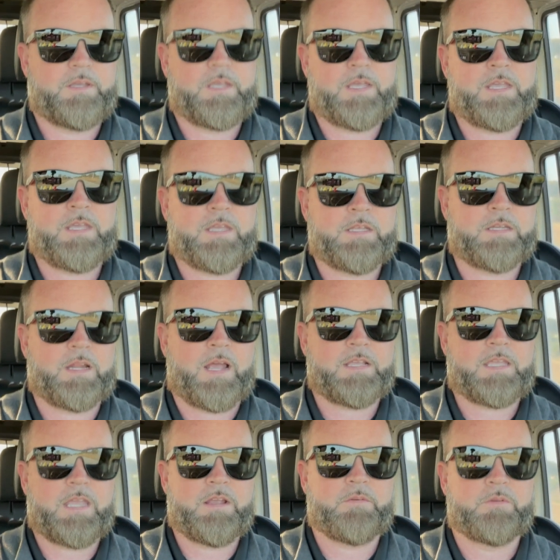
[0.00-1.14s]
and I
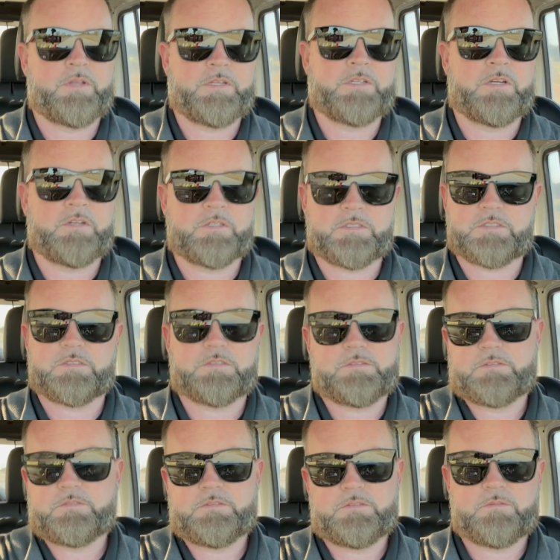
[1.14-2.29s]
can't really notice
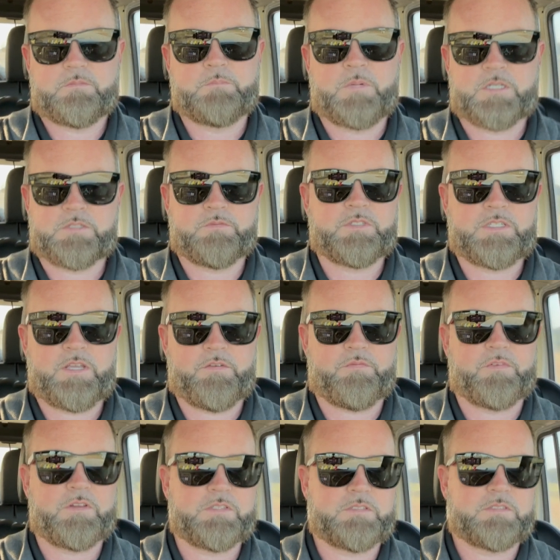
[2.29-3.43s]
much of a
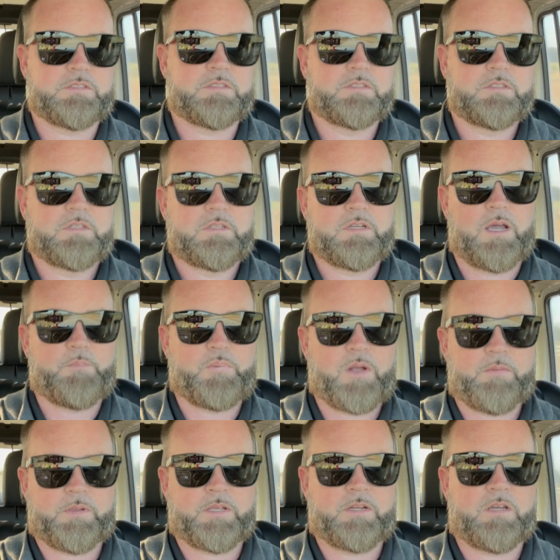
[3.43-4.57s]
difference. I'm
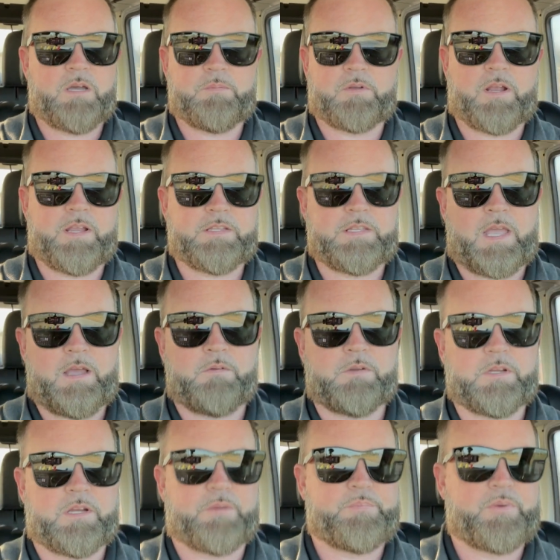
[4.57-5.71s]
probably going to upgrade that
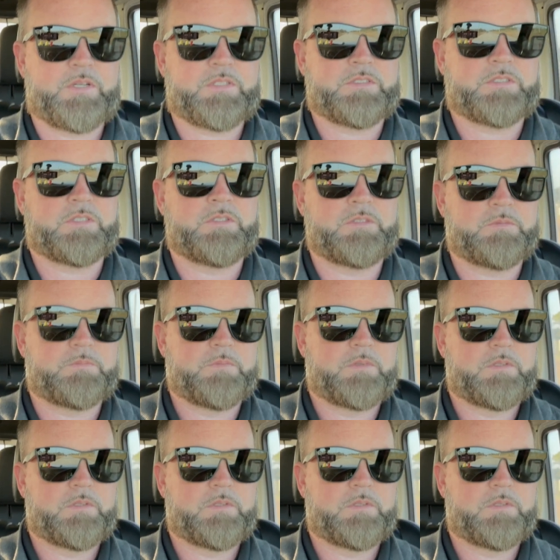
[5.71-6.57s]
one here pretty soon.